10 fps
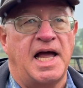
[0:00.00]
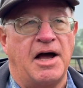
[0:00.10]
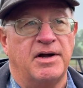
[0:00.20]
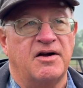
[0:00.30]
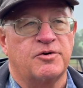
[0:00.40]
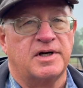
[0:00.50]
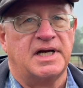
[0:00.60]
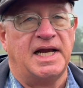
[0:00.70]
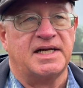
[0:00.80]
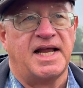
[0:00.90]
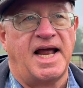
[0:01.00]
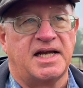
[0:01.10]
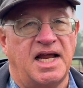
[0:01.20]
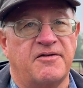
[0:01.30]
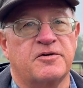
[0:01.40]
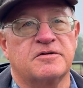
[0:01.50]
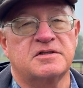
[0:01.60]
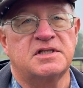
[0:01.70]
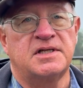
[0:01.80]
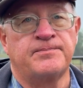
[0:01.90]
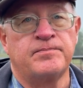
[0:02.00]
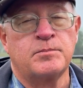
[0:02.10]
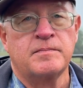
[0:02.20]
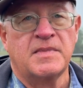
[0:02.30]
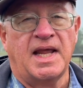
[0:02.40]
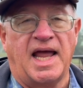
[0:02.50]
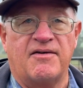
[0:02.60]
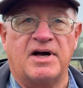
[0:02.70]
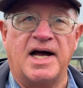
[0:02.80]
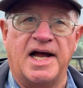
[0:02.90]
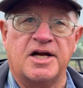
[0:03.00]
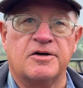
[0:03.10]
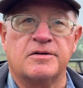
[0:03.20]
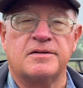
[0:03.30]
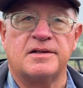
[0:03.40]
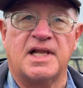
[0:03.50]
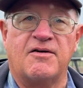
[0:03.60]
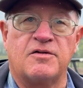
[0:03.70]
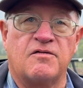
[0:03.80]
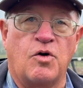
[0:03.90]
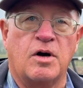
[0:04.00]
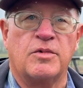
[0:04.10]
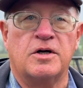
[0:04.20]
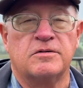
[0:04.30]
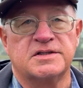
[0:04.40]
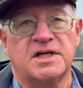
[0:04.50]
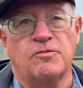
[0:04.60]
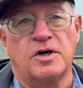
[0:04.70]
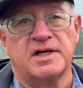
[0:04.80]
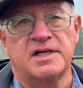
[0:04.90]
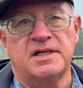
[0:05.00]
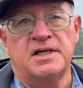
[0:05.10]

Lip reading: However, intact heifers have a higher level of hormones than what